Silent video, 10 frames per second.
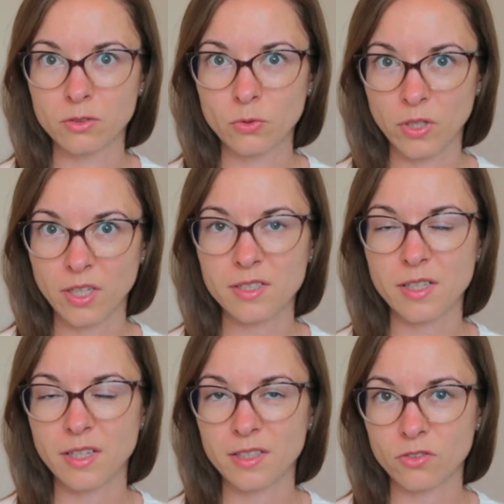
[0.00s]
together
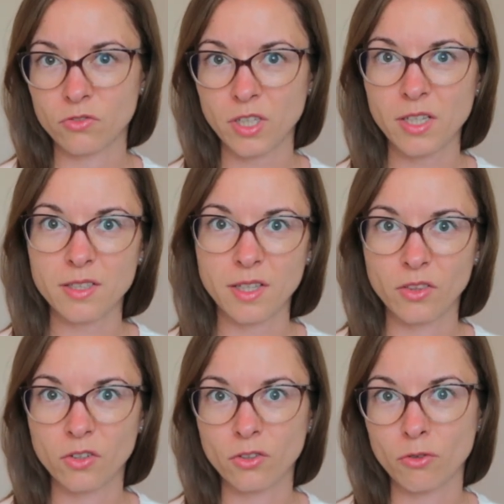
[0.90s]
getting ready and
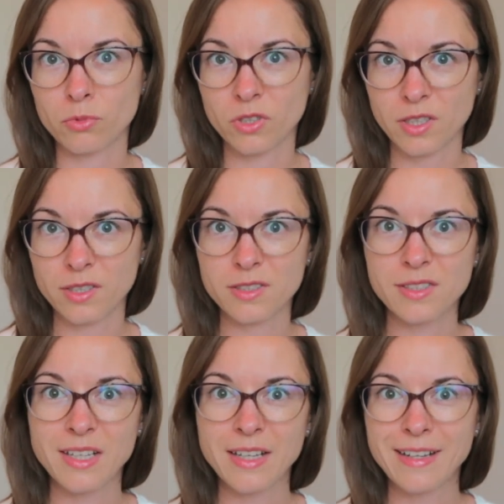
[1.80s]
not your bride
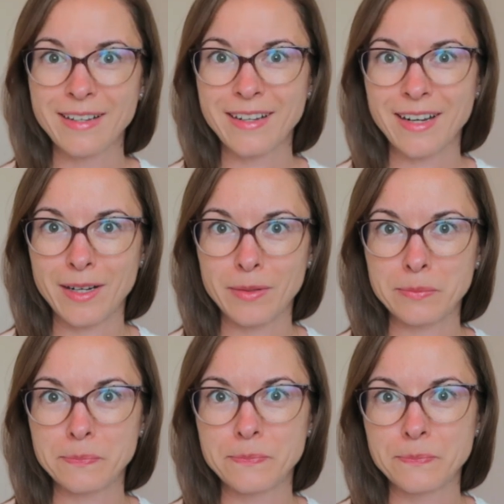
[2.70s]

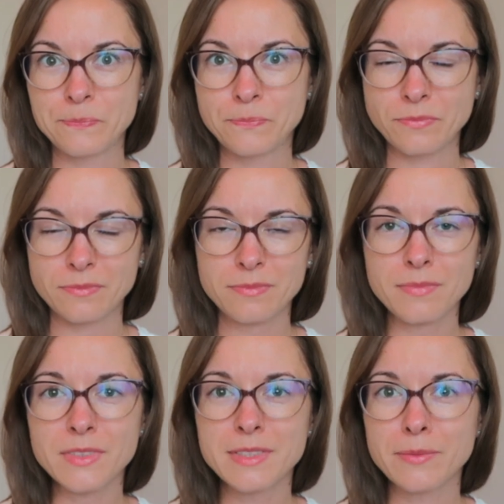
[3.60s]
come
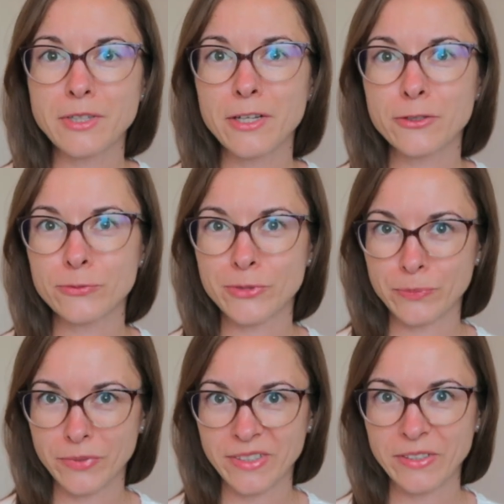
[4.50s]
some kind of
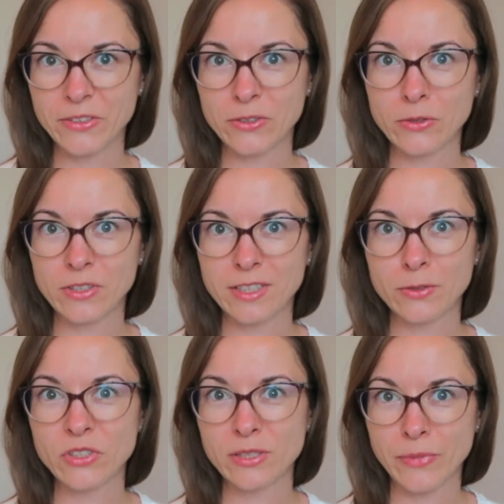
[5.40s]
prepare, already
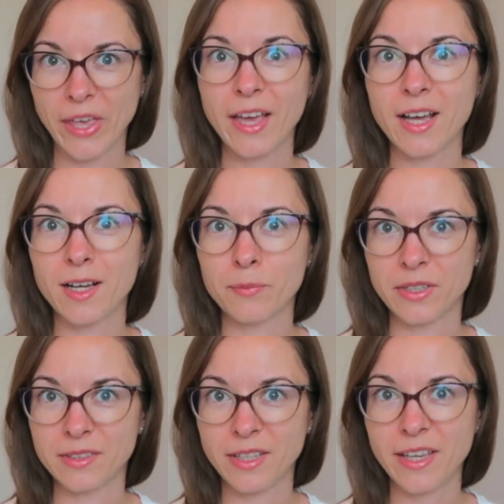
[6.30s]
with the makeup
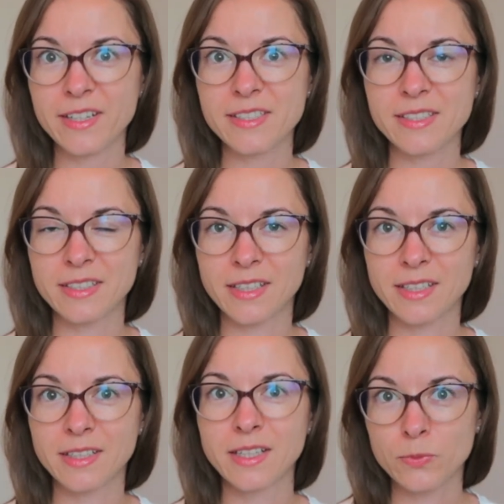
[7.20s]
and
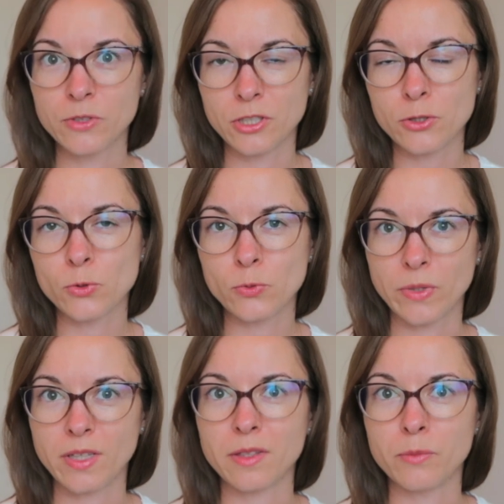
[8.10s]
hairstyle just to
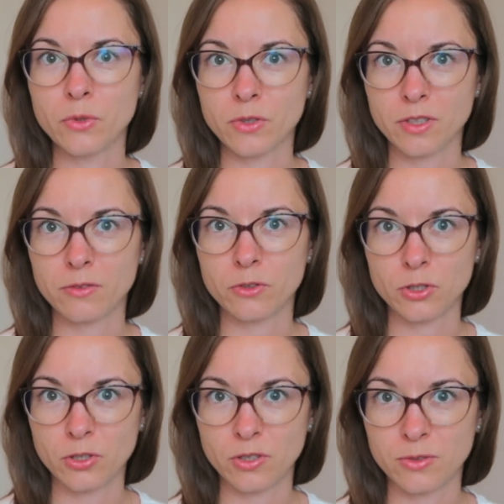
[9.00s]
spend the morning
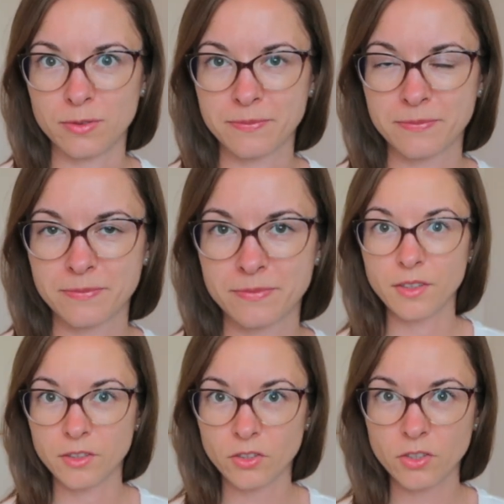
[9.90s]
with you.
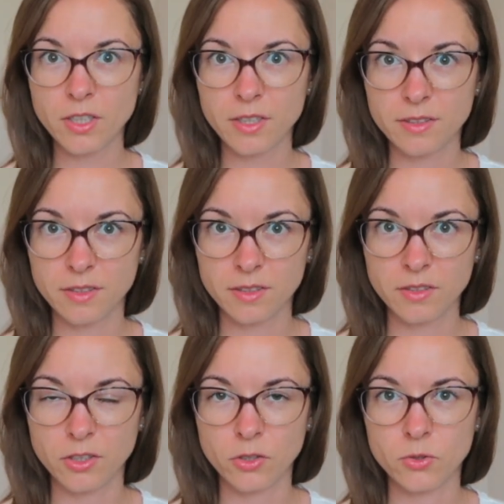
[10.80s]
The third idea
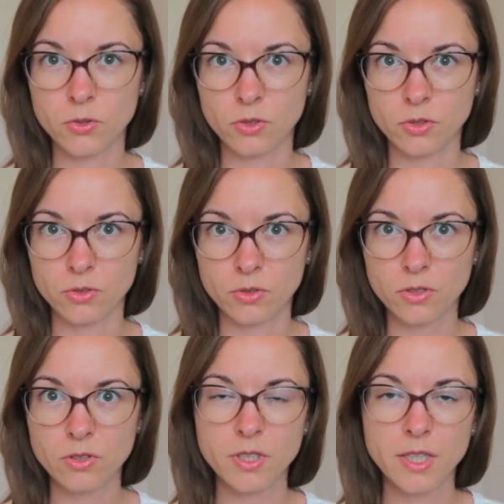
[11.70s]
that you could
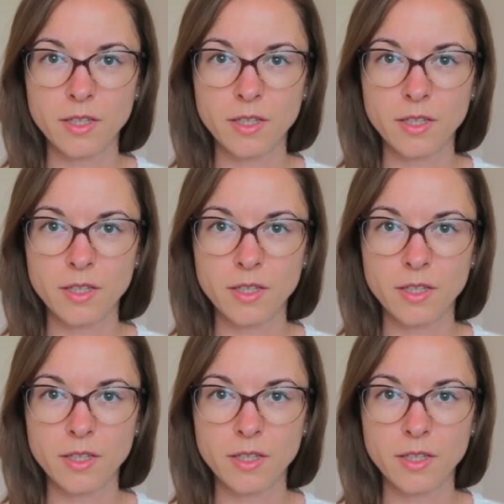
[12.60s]
use